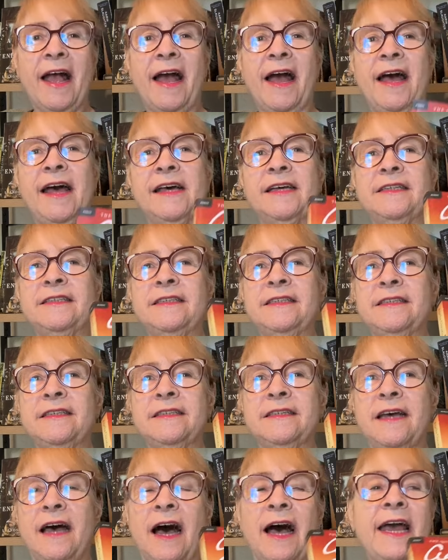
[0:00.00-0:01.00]
And
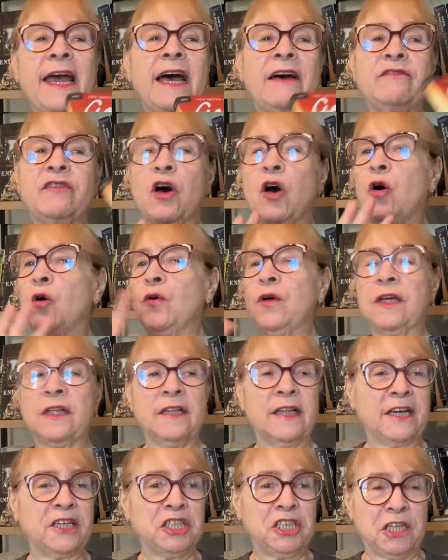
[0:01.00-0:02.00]
I have a whole
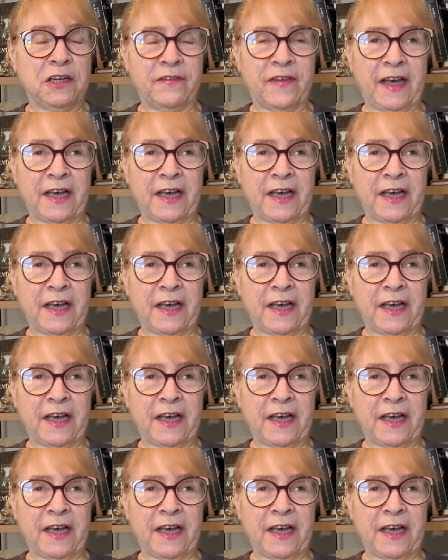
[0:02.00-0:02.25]
collection of